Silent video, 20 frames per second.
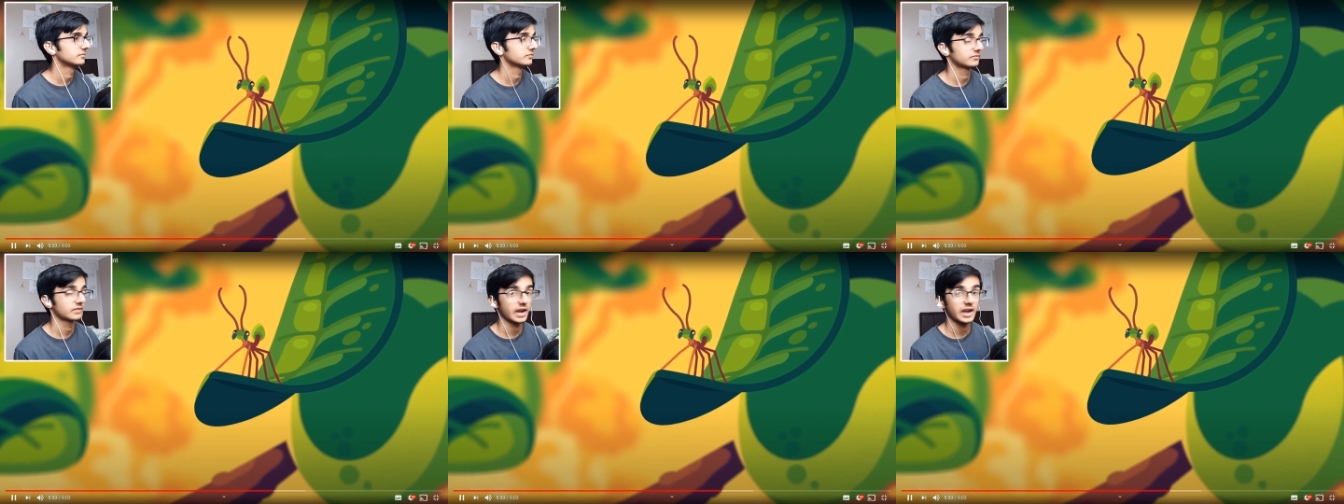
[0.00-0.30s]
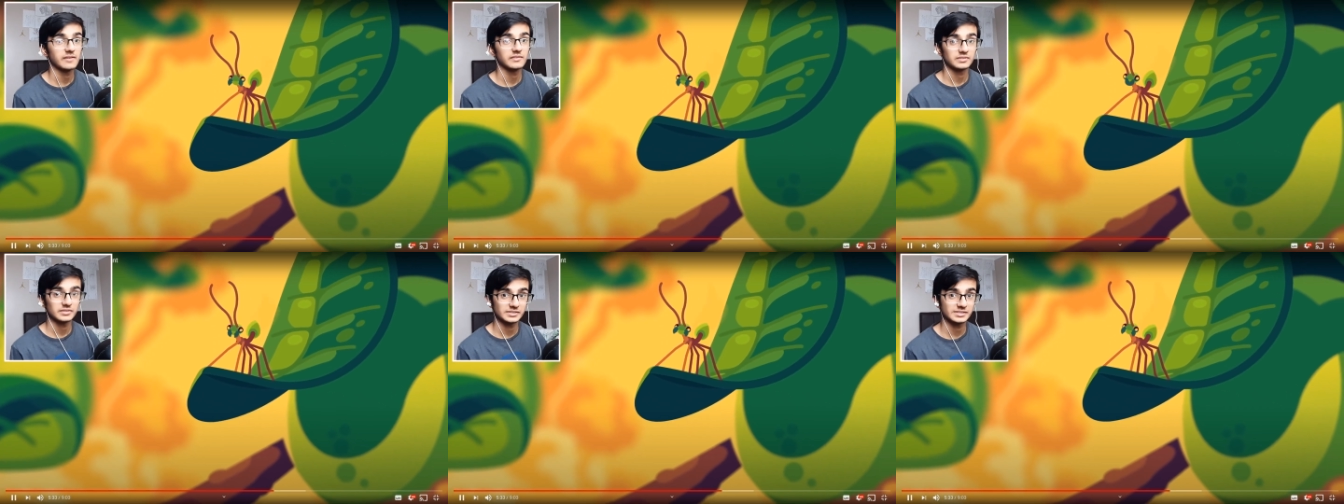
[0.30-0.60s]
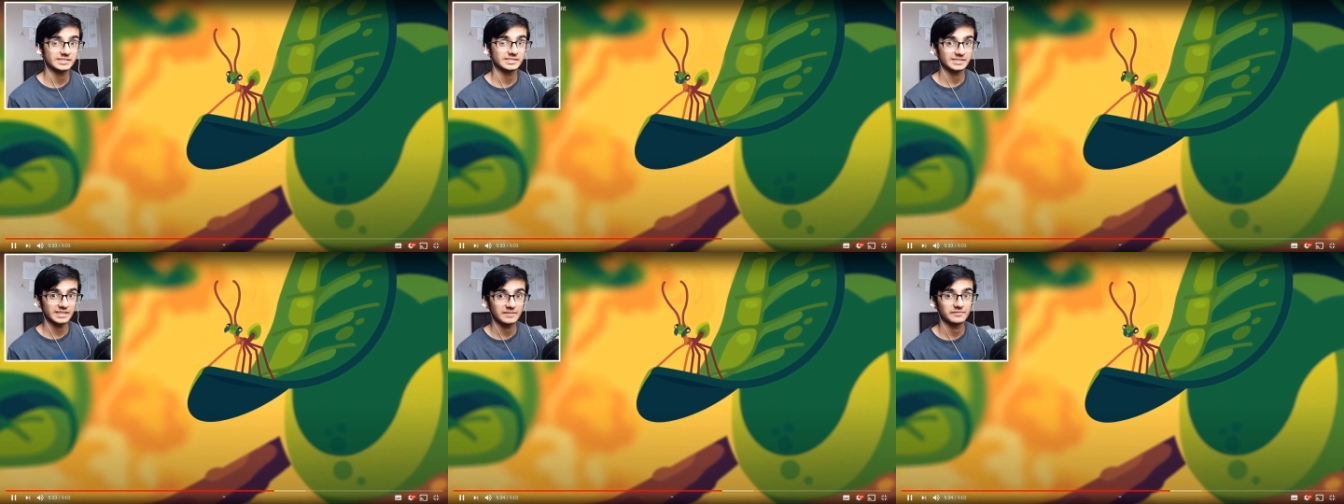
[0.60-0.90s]
and
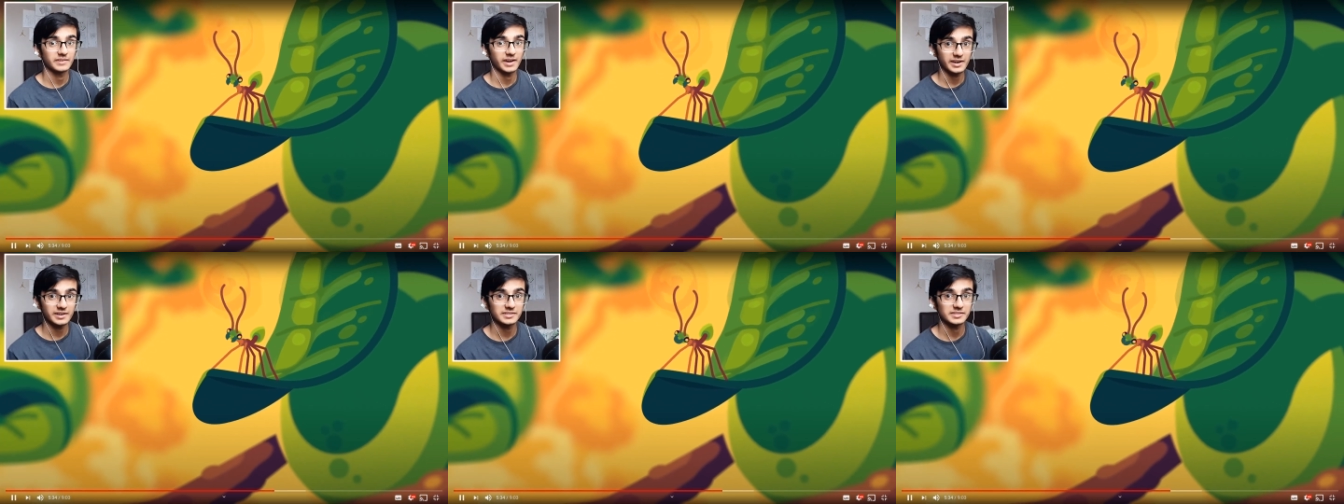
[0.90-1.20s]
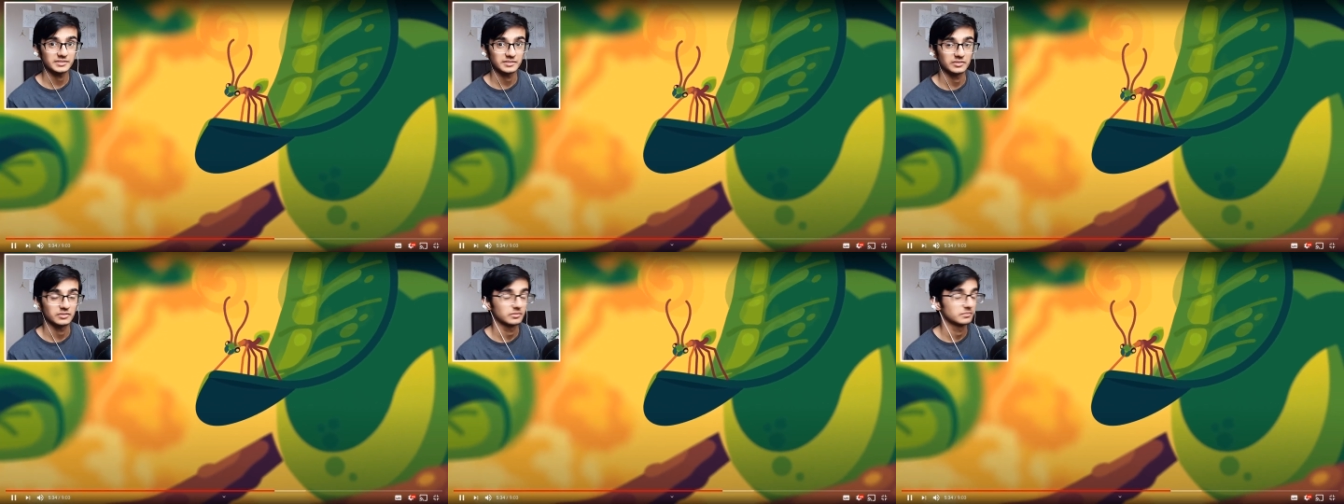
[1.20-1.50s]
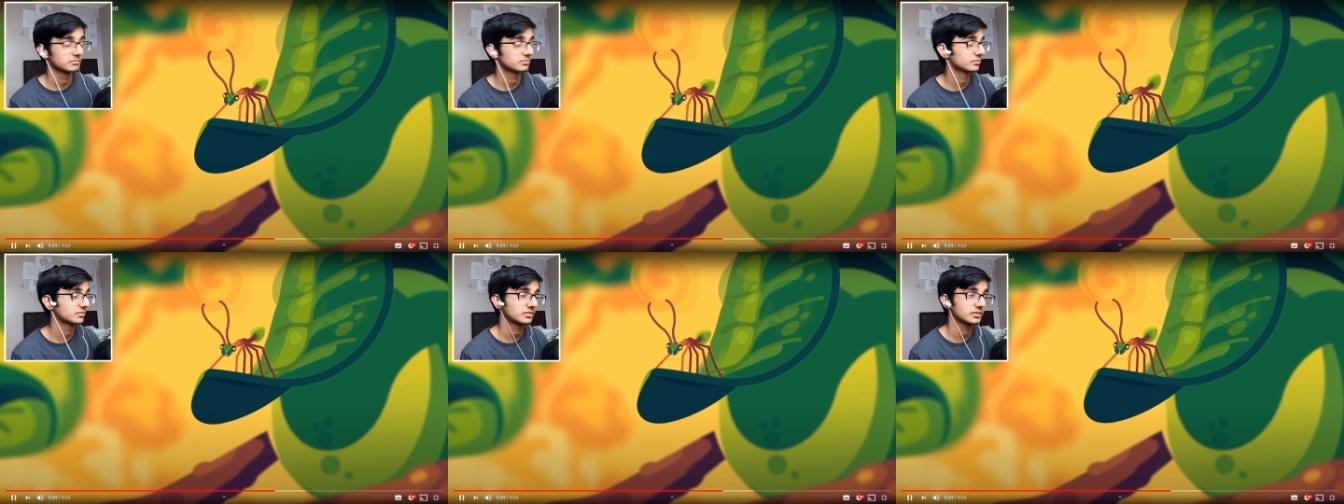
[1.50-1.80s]
release
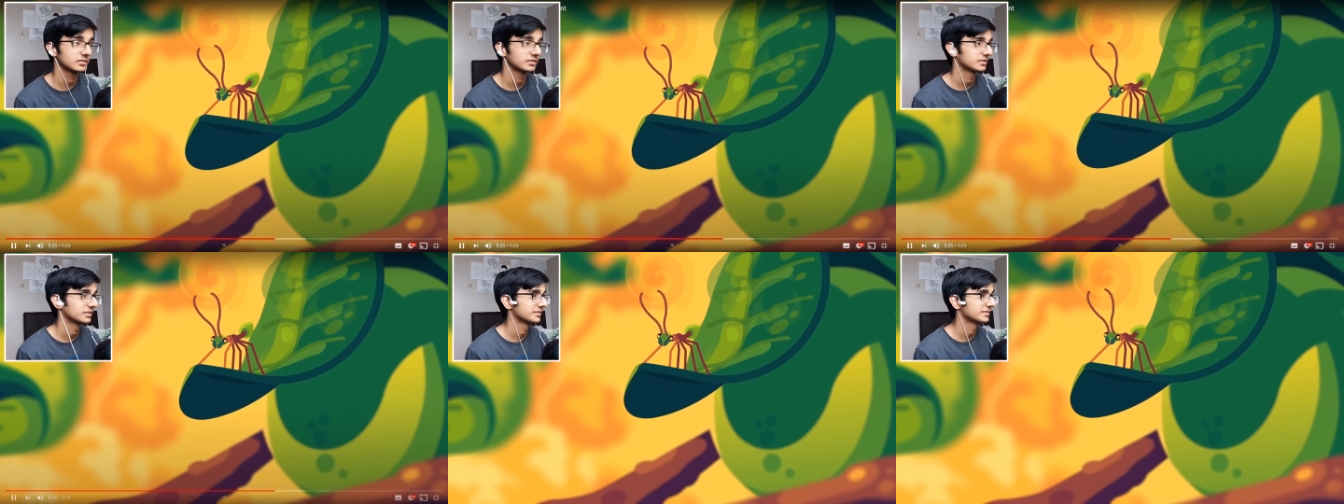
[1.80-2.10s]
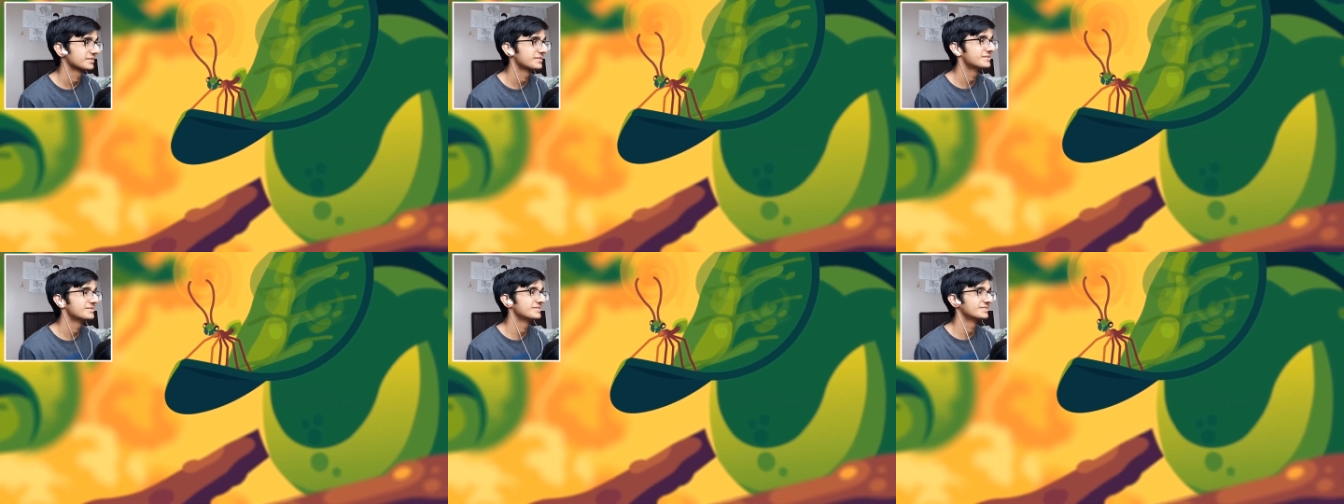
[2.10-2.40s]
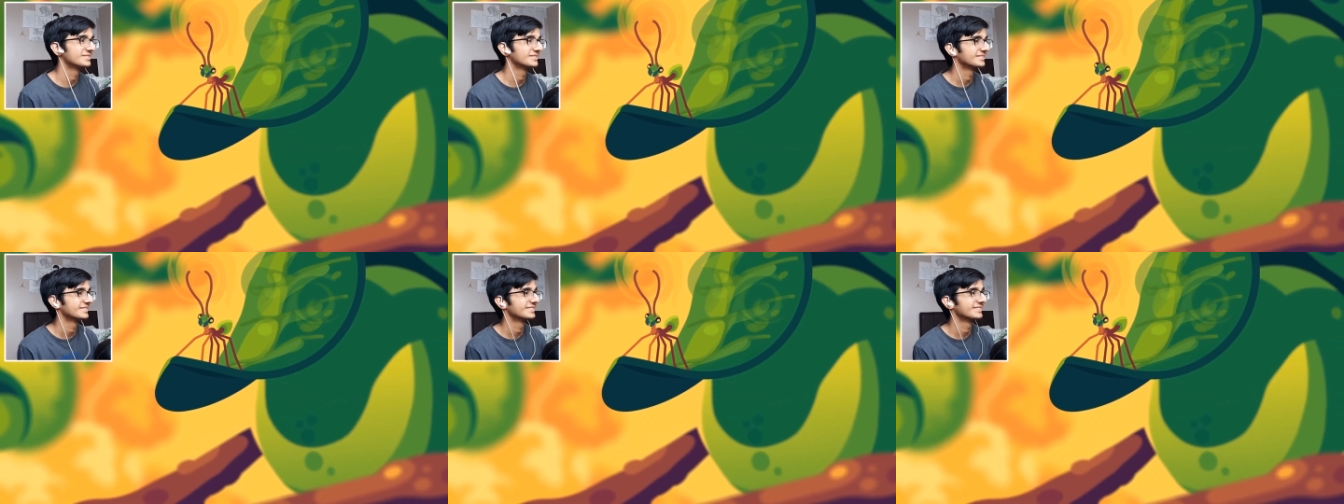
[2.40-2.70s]
an alarm
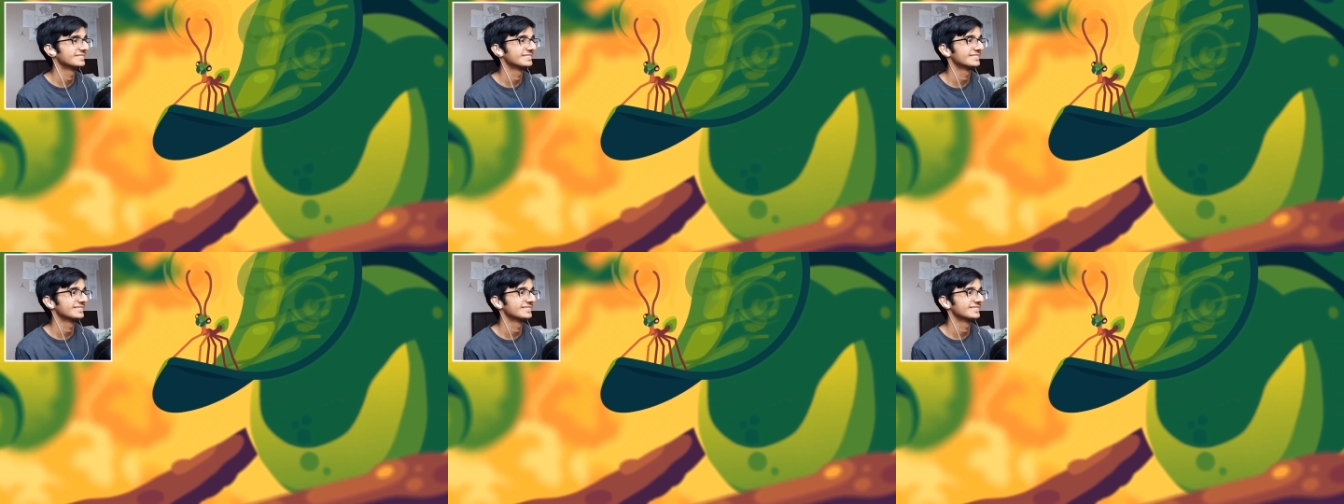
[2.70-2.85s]
pheromone.